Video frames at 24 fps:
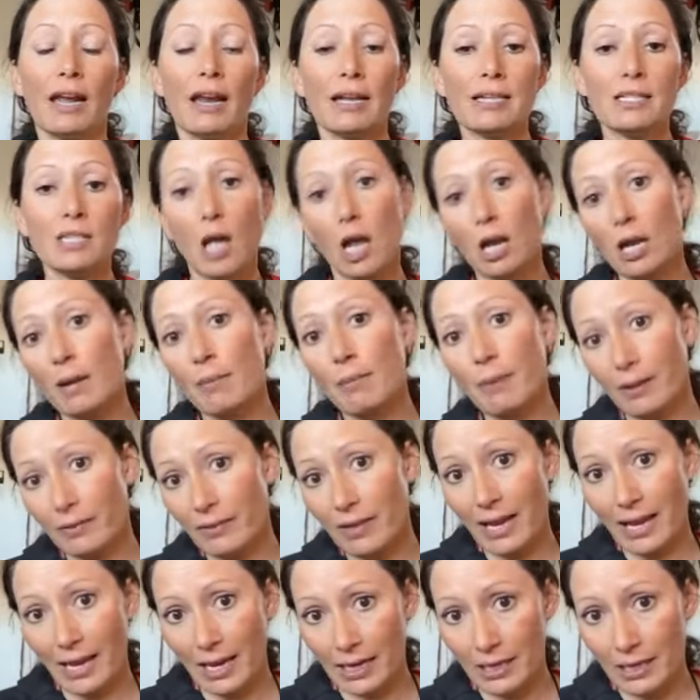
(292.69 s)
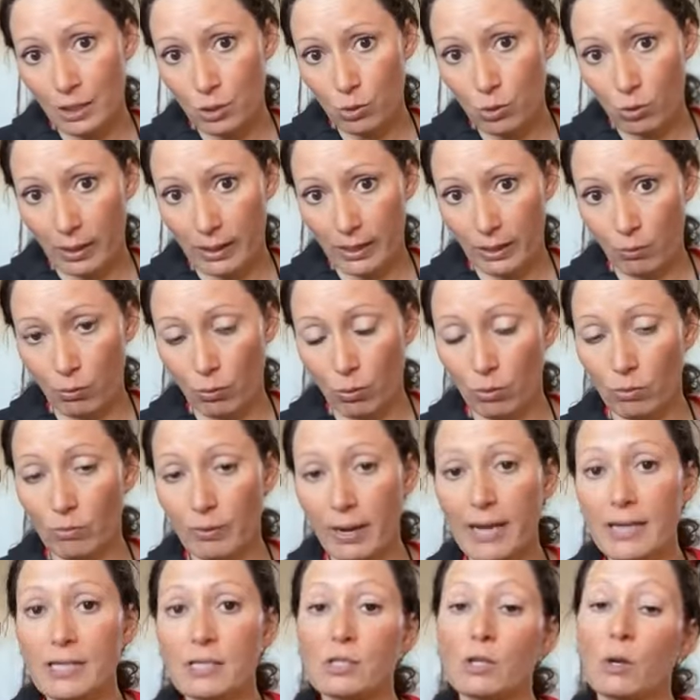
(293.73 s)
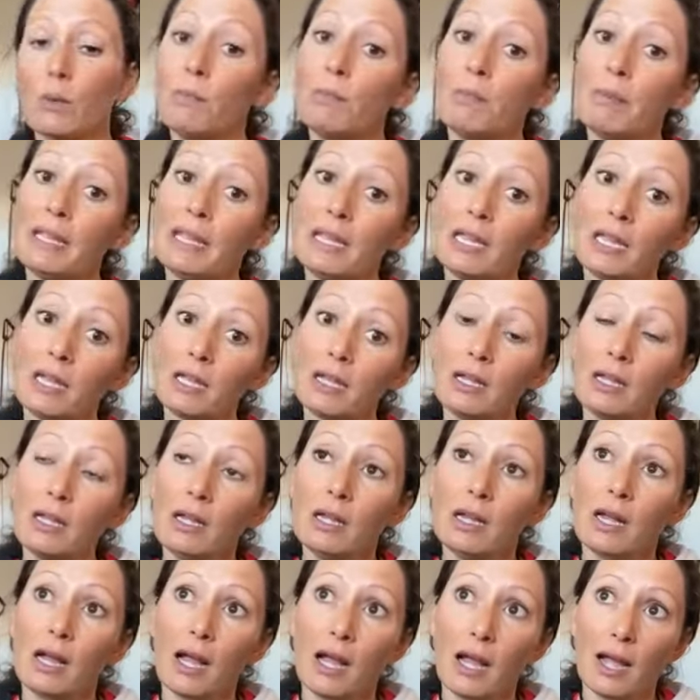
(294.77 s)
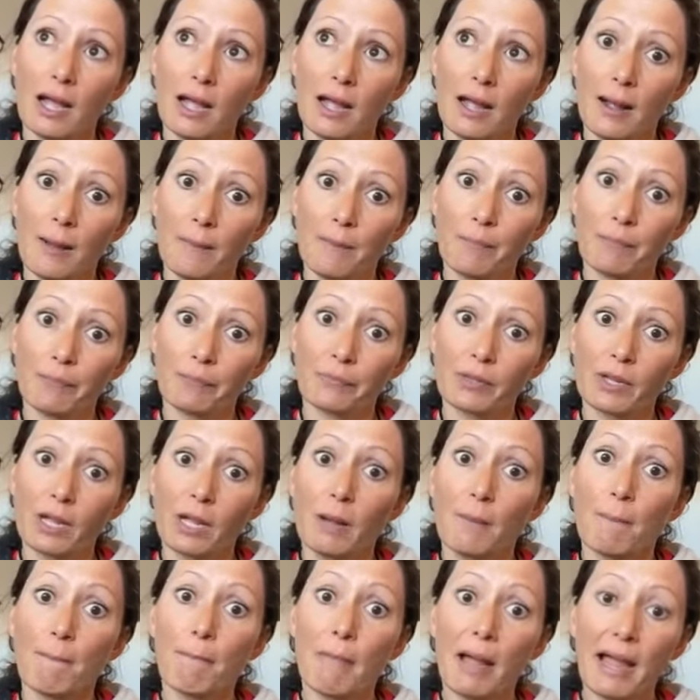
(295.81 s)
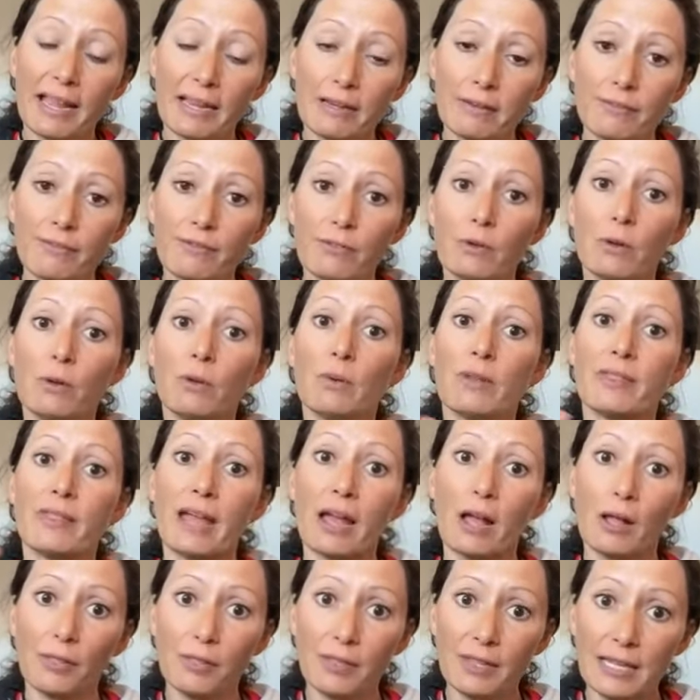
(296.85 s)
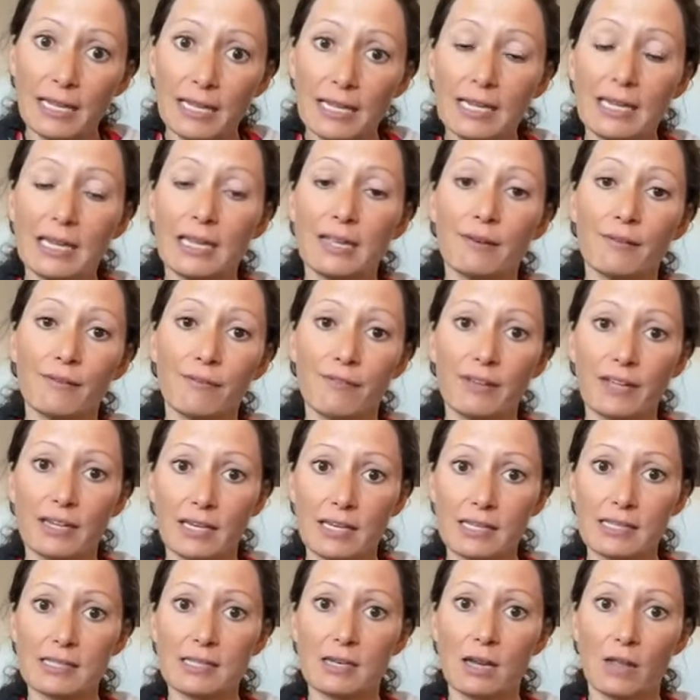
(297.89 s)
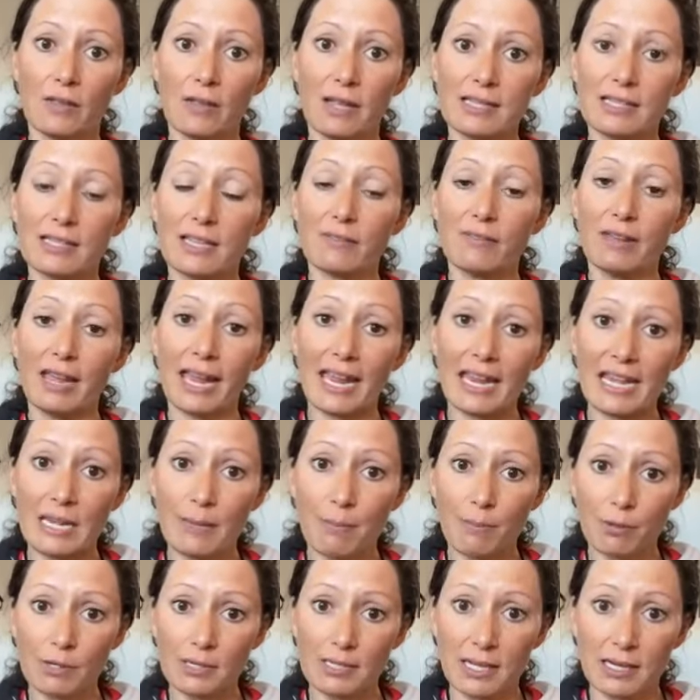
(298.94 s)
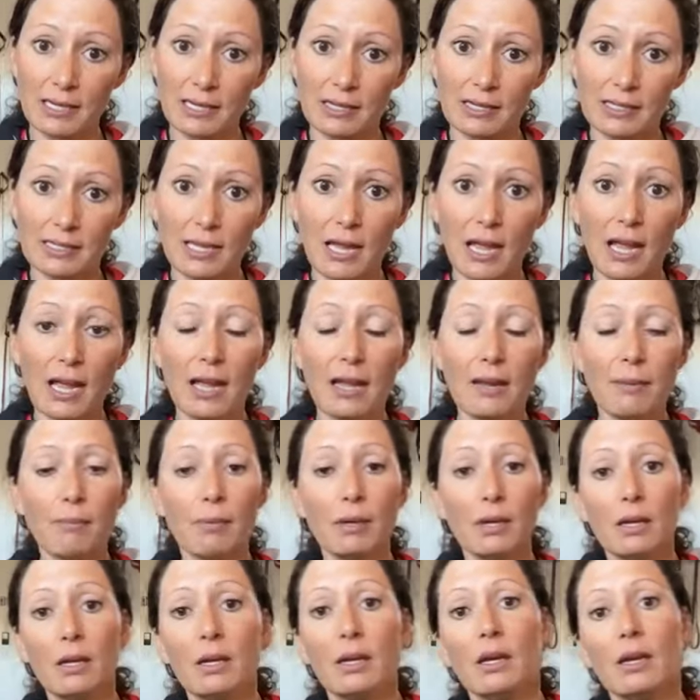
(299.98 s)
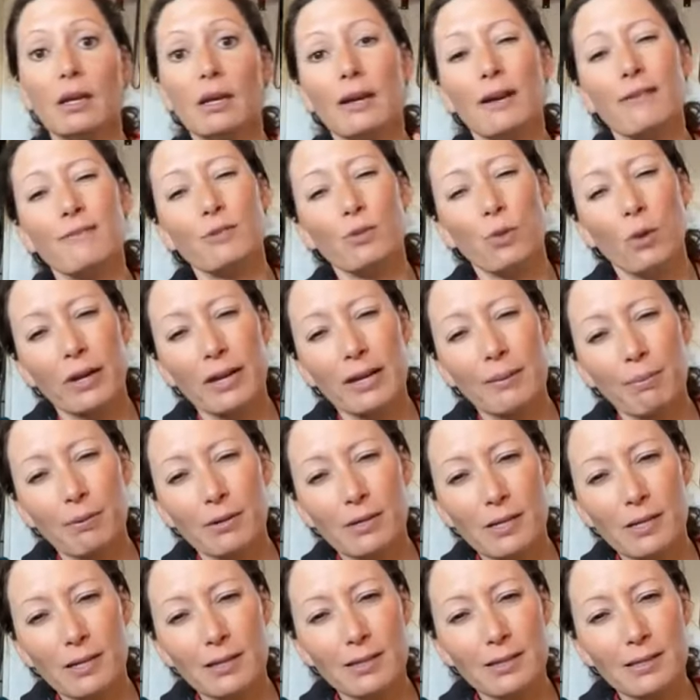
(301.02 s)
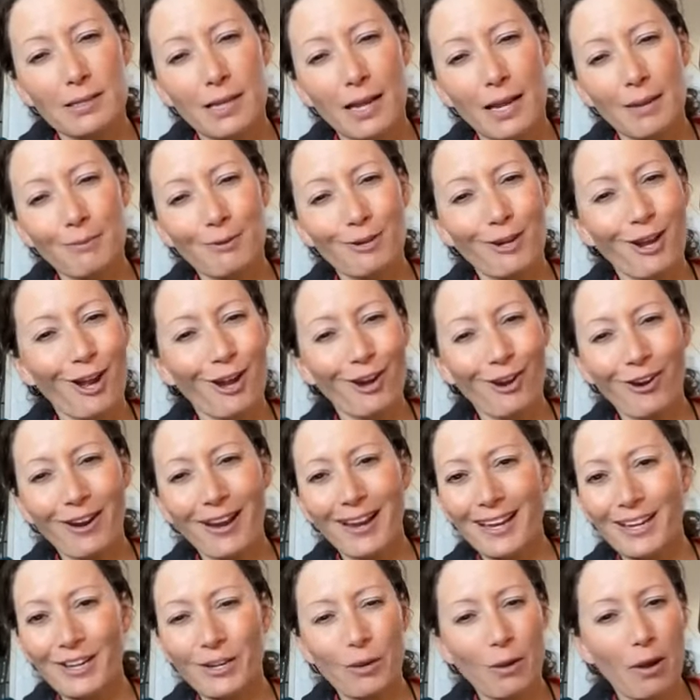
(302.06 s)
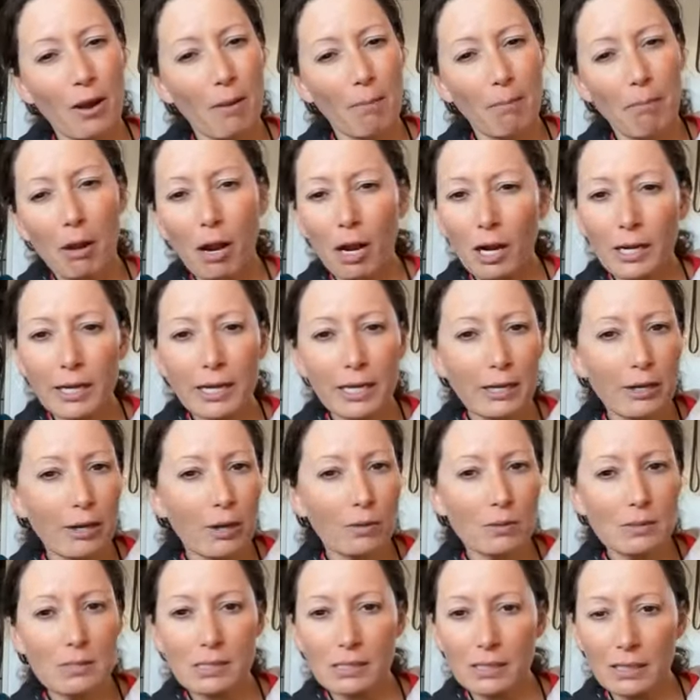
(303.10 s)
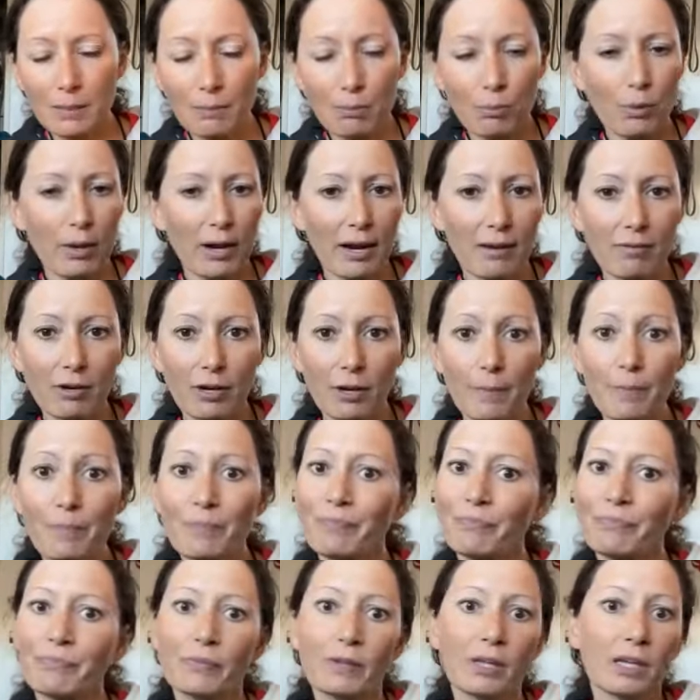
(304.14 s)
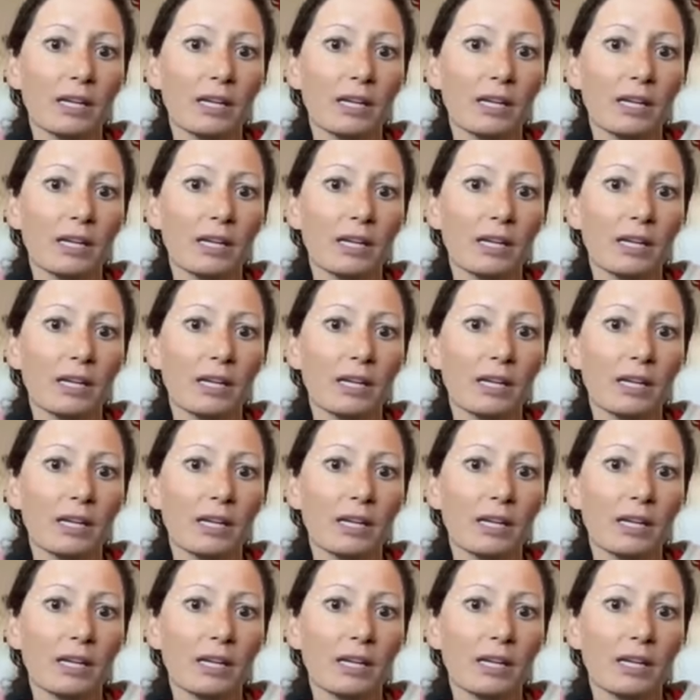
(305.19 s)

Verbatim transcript: And I talk about the 80 20 rule, right? So being um, mindful with healthy eating and fitness and all that stuff 80% of the time. If 20% of the time you're not great, you go out and party, you don't sleep, whatever.